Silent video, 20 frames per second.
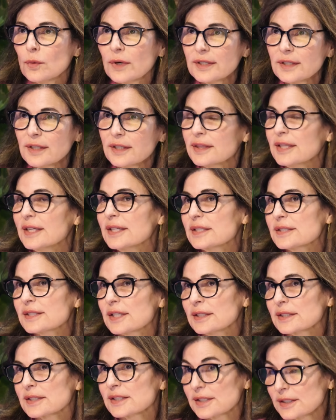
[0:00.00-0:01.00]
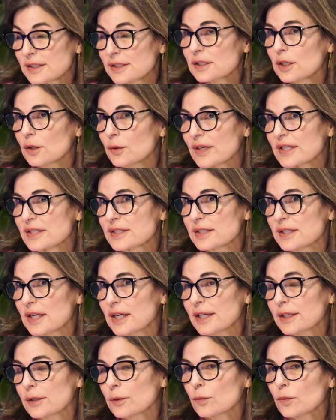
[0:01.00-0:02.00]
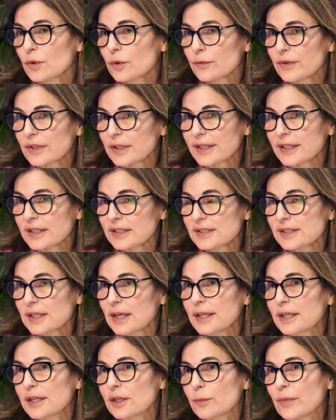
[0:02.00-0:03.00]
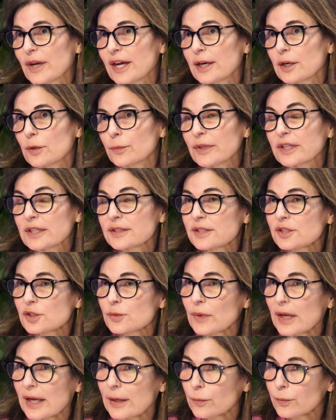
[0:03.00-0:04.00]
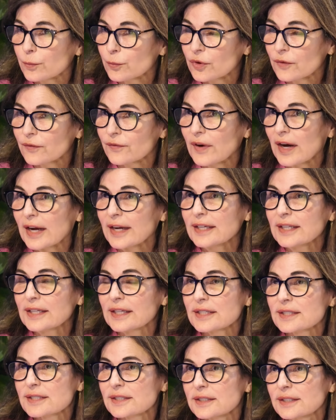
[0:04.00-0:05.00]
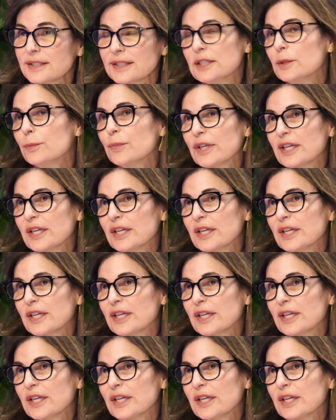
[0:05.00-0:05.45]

One of the things that Cisco has done, and we're really excited about because it's providing us deep